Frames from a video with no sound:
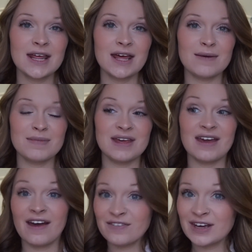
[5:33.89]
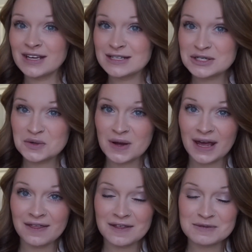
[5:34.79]
am the heaviest
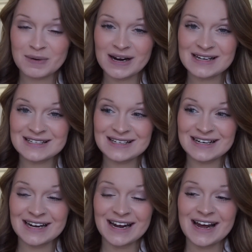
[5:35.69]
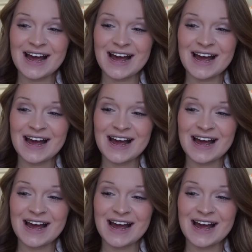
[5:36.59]
in this pregnancy.